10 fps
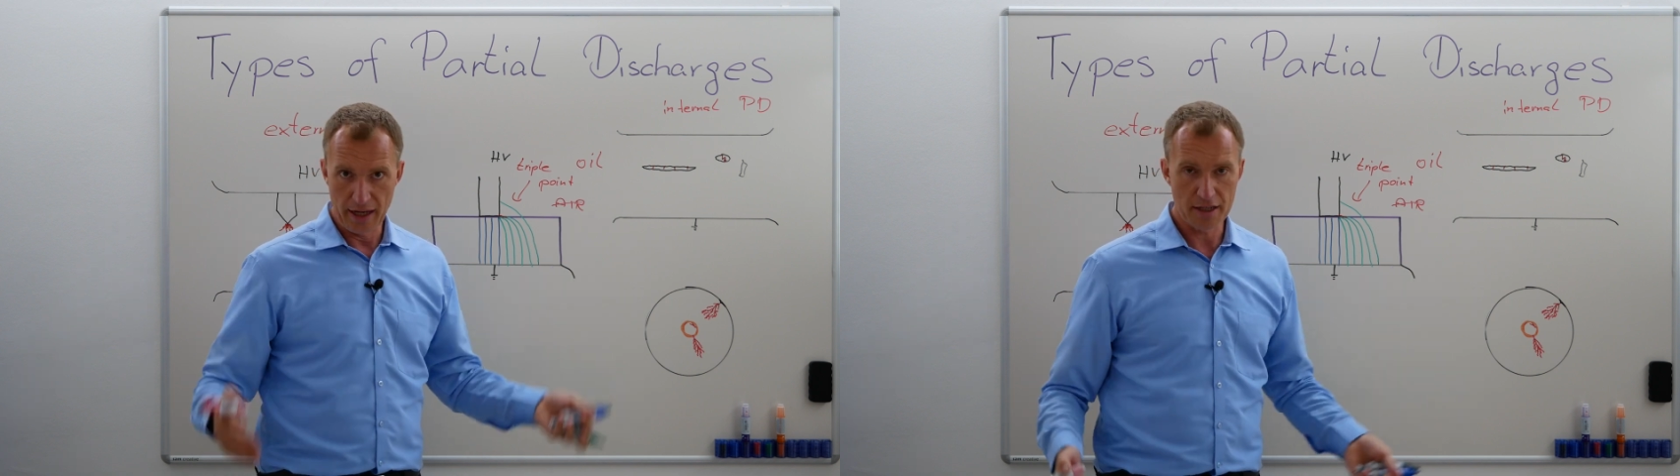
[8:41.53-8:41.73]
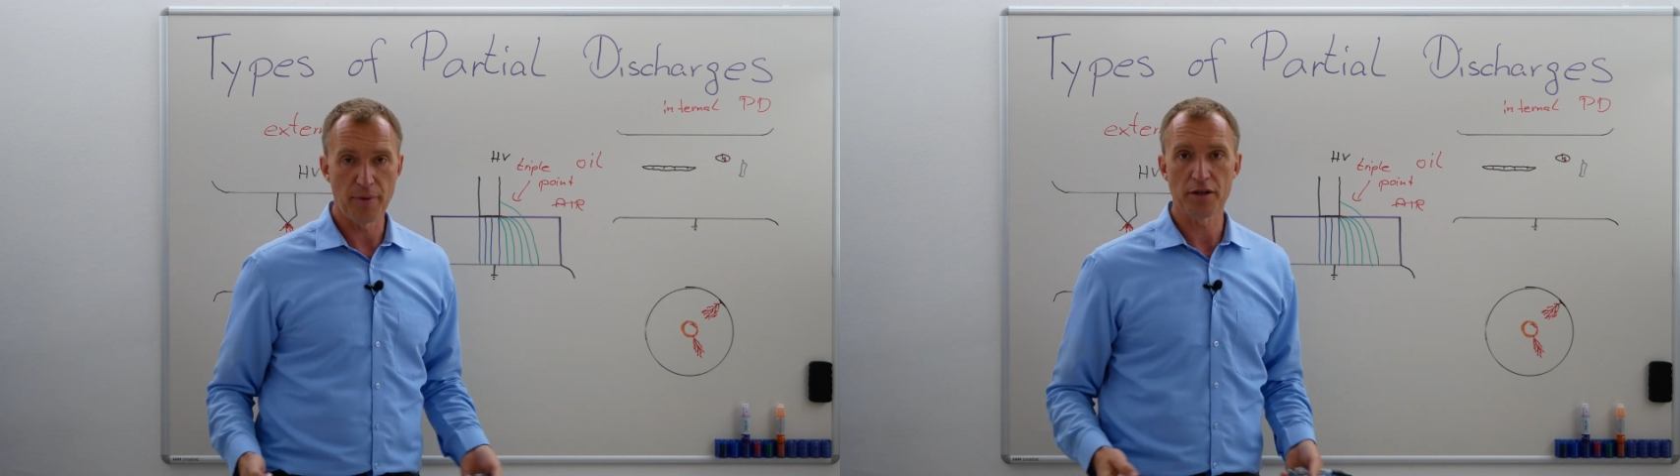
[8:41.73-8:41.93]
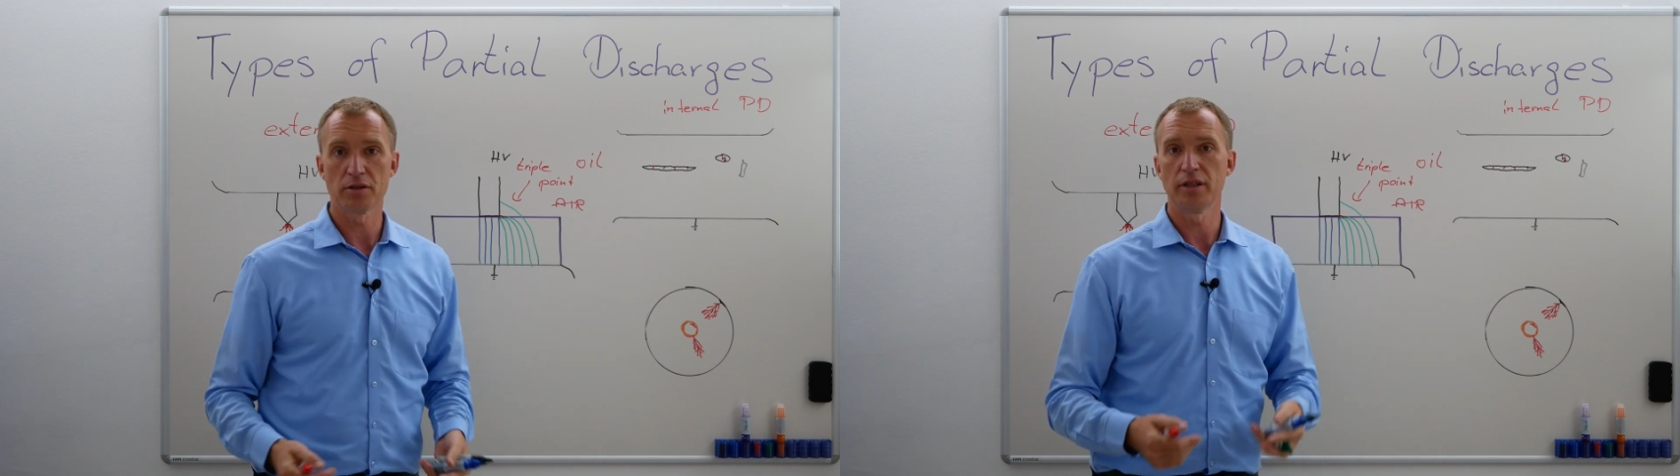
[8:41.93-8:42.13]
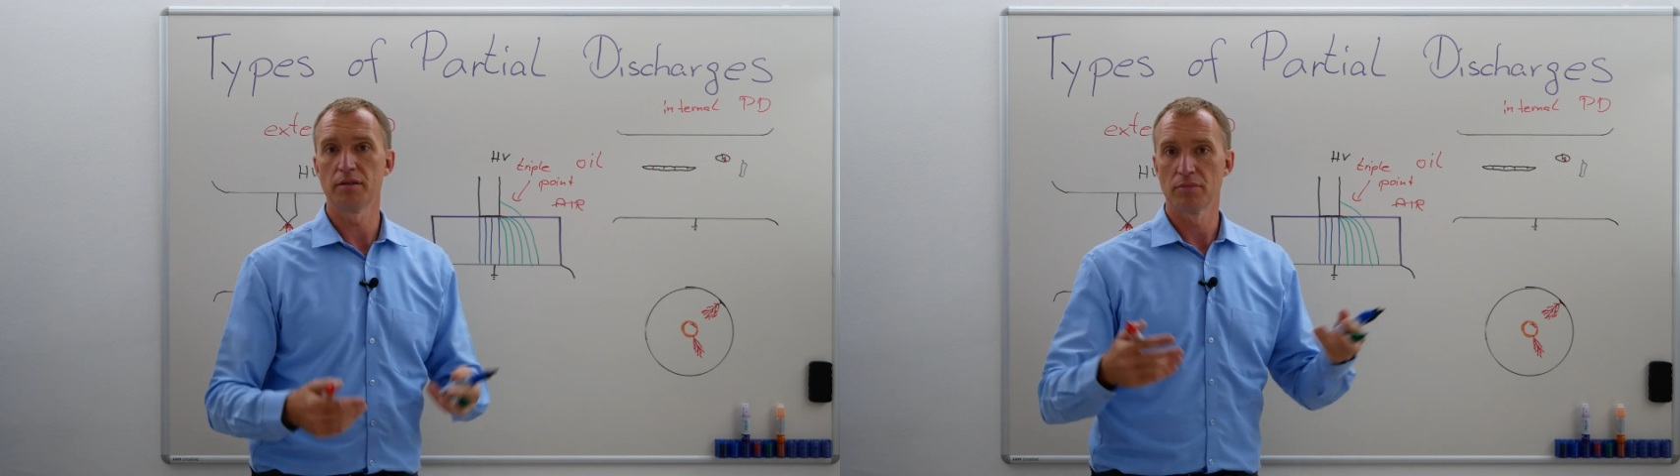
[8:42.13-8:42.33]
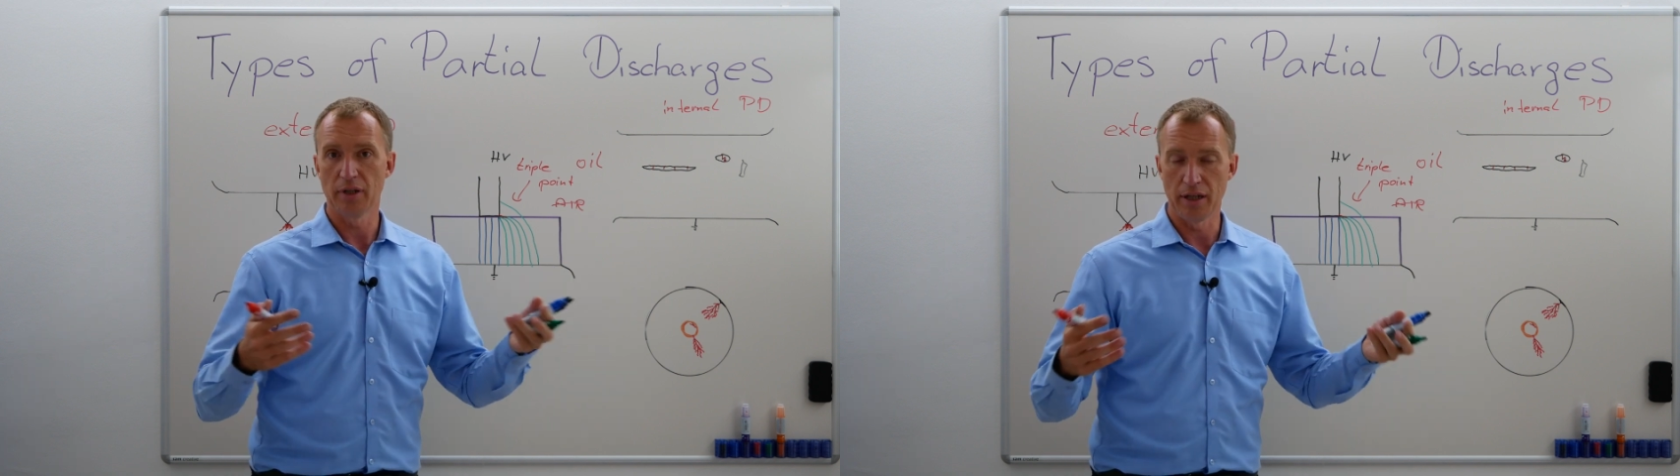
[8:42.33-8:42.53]

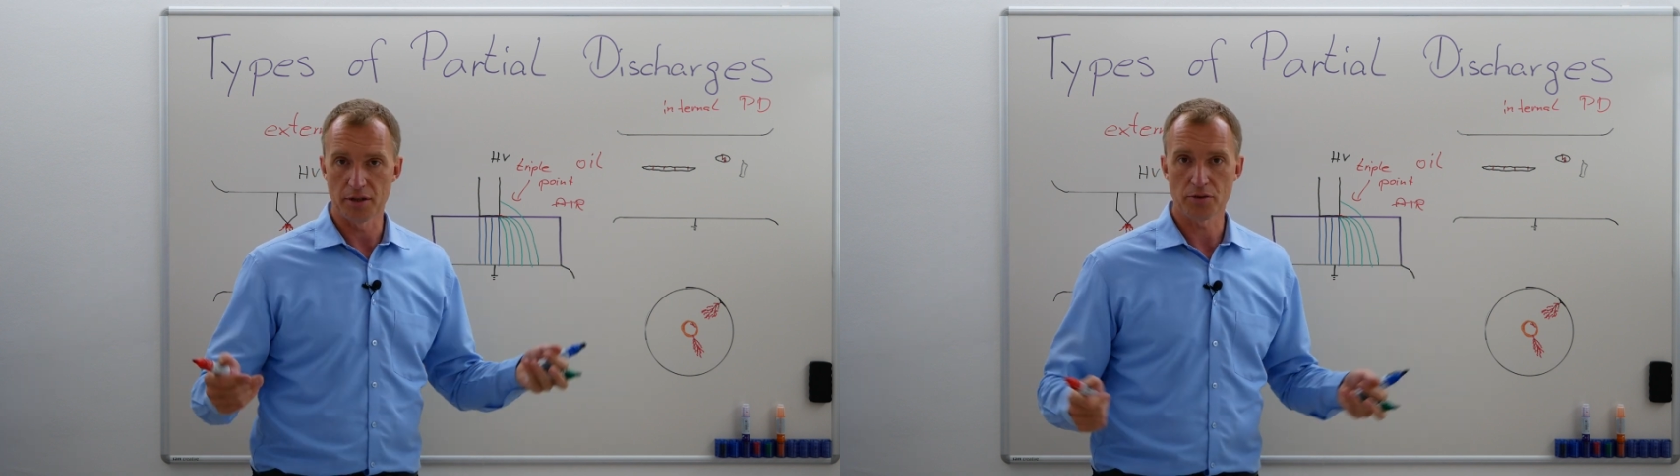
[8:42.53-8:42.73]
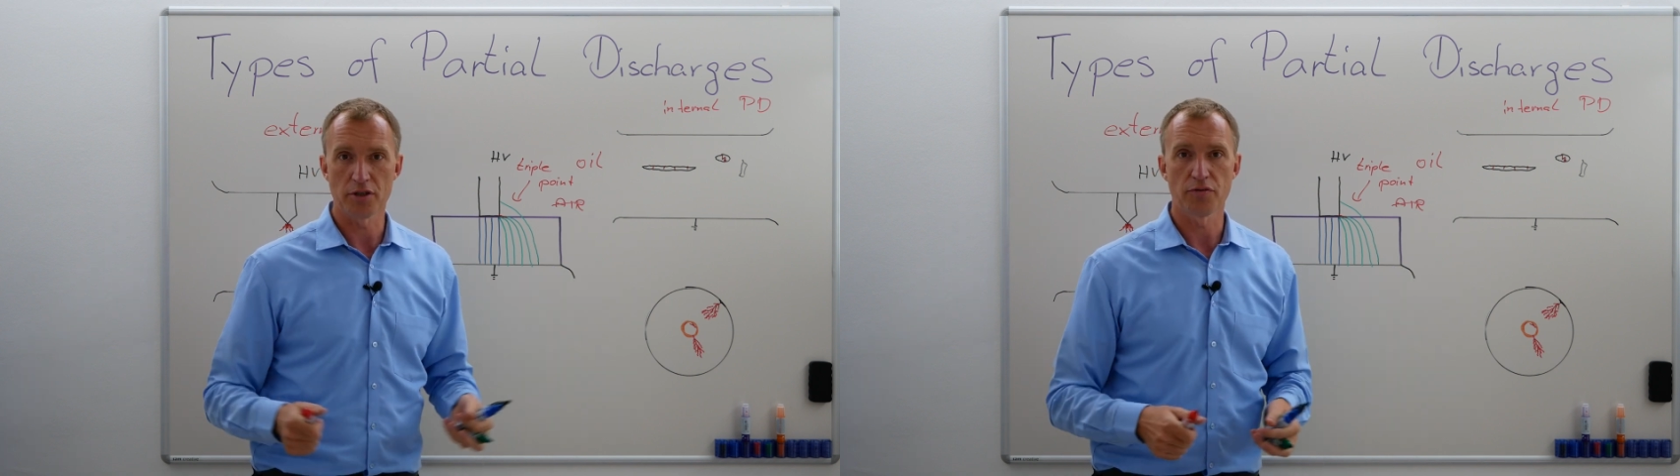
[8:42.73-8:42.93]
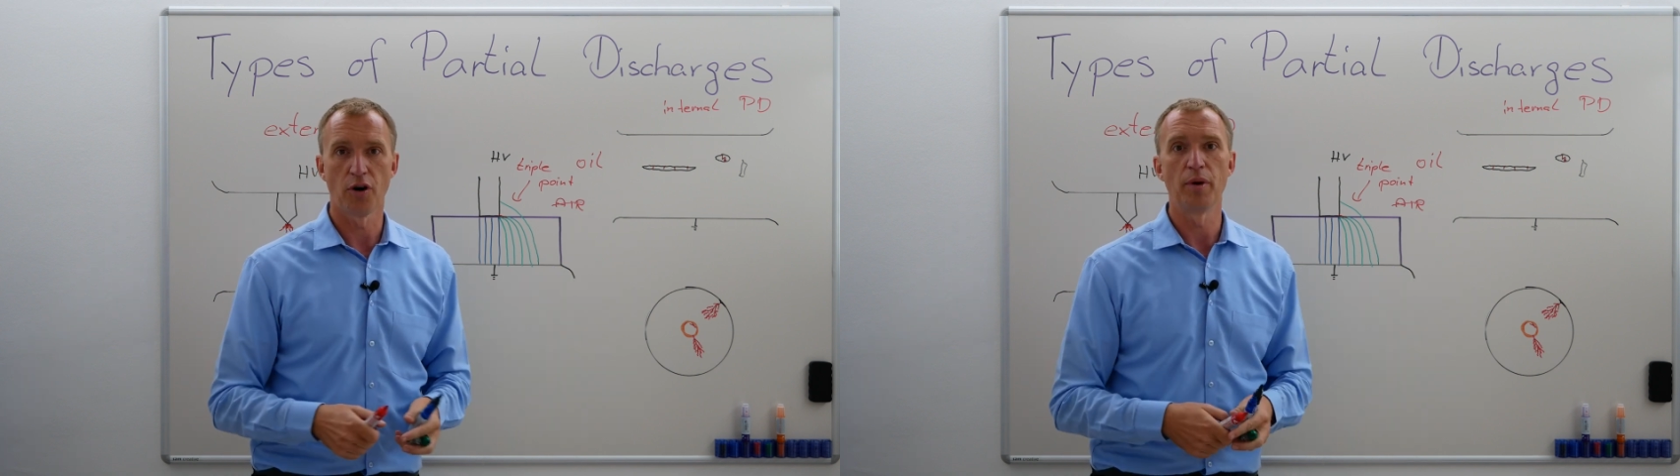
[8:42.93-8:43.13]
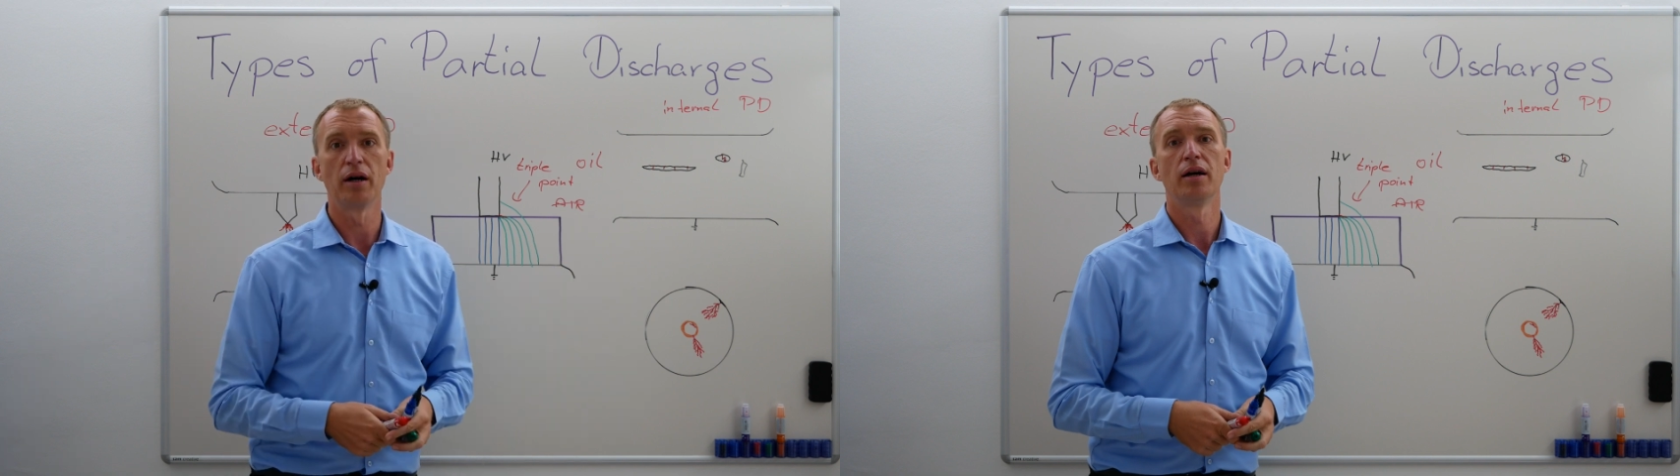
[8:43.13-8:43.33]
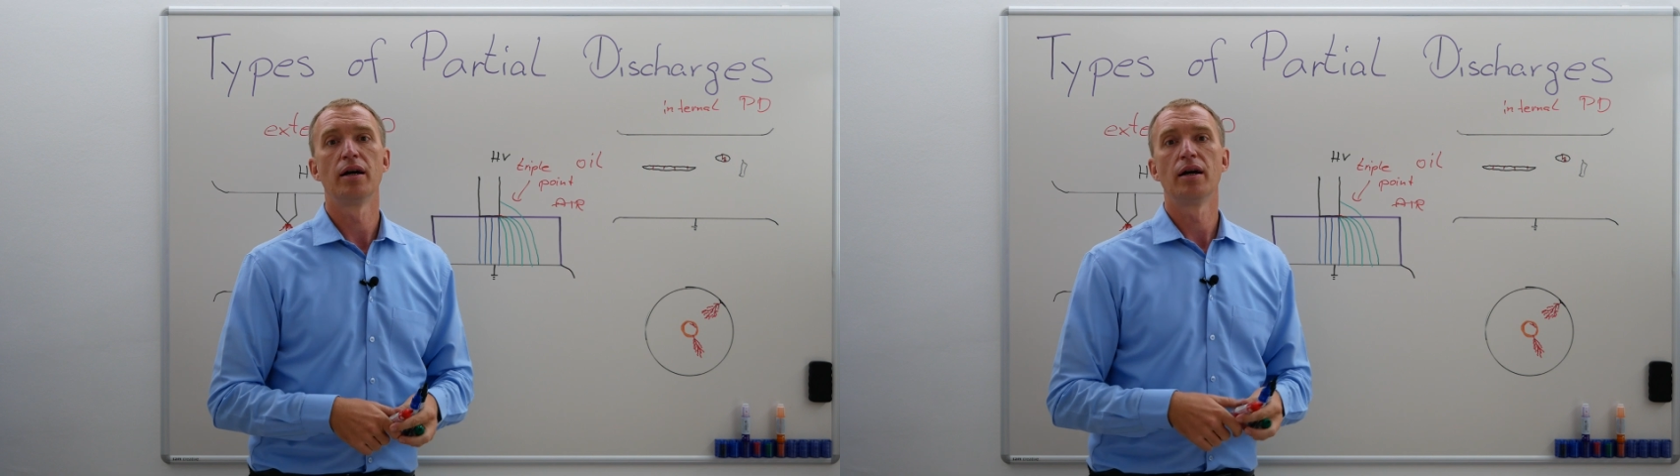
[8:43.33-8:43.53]
especially in a transformer.